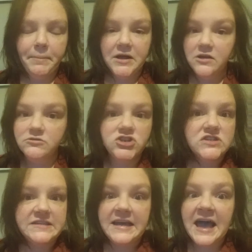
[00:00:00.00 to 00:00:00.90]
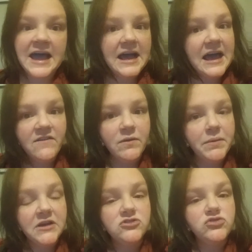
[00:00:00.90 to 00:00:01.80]
but you just can't have it
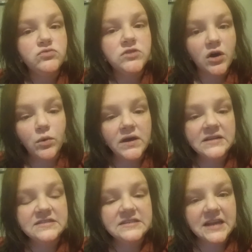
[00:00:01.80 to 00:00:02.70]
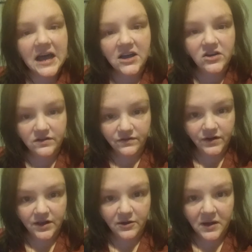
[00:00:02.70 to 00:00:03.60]
because you know it's not good for
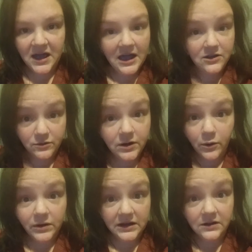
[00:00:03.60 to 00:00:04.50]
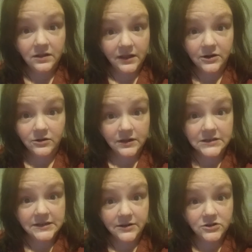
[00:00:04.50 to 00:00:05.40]
you and you know it'll literally
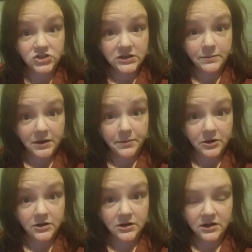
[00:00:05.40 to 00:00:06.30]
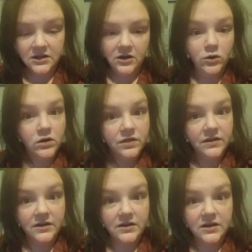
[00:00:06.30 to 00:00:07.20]
tear your stomach apart or
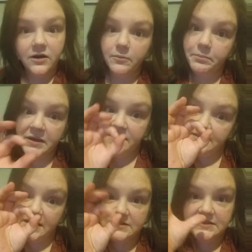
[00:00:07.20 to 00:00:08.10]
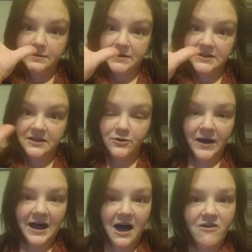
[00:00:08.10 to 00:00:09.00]
the pea-sized stomach that you
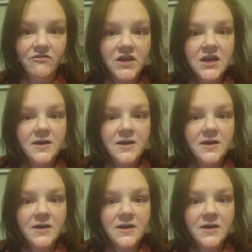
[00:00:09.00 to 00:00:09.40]
have,